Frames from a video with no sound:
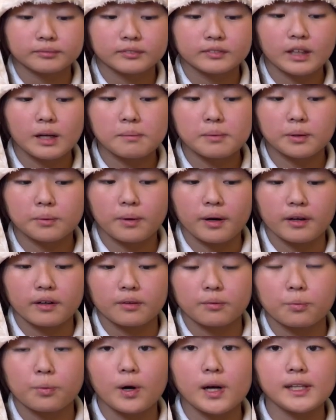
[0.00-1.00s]
Number 1,
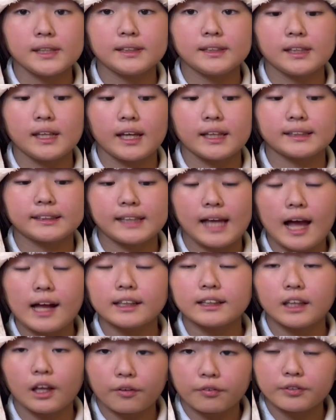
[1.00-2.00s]
what is the
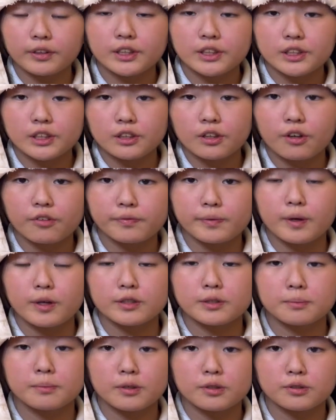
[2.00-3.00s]
exact definition of
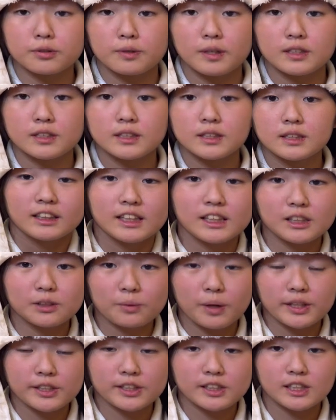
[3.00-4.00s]
osmosis? This
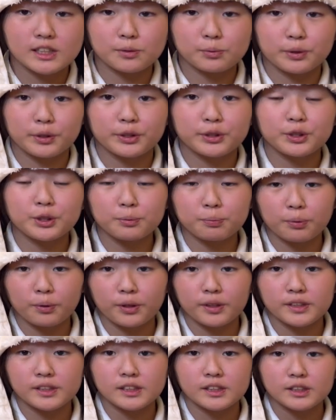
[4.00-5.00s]
question is worth 2
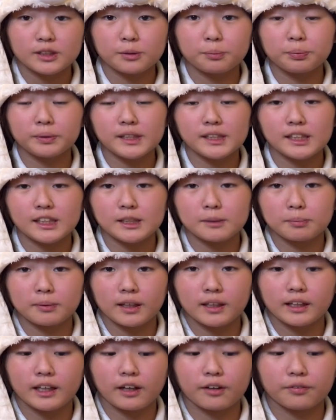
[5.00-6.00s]
points, so please
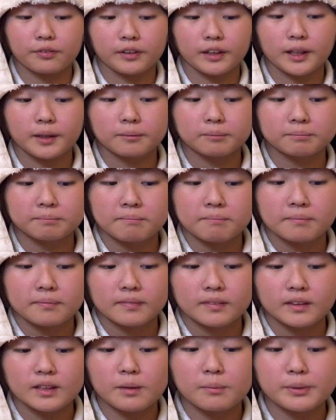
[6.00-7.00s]
explain carefully.
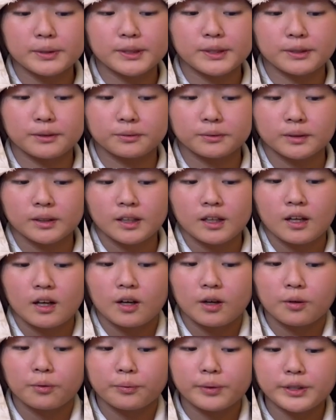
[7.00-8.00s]
Number 2,
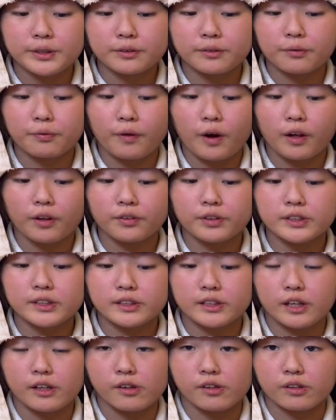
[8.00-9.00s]
which of the following
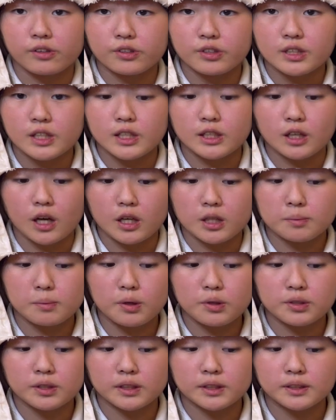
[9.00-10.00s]
scenarios is
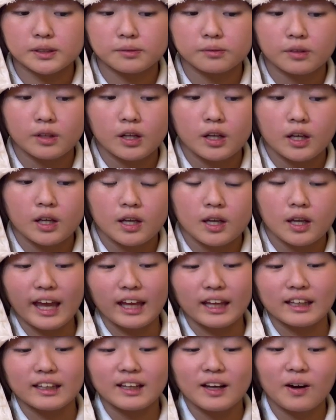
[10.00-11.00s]
osmosis?
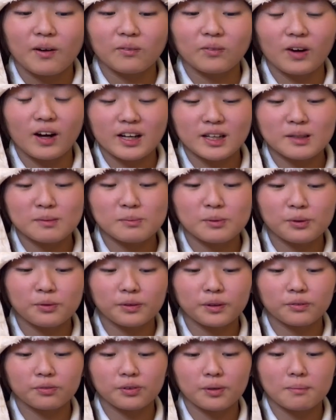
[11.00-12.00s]
A, water
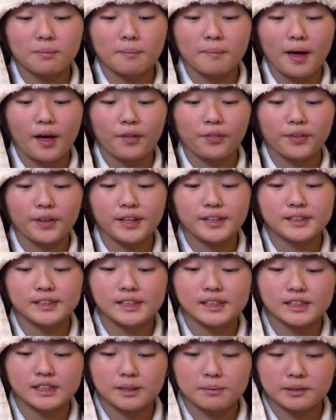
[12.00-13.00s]
moving from the mouth into
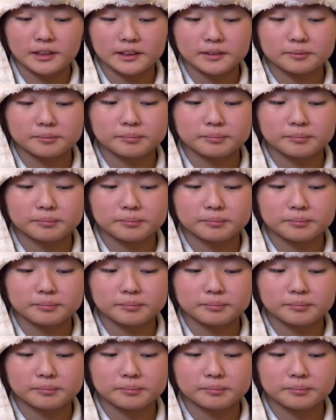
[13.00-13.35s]
the stomach.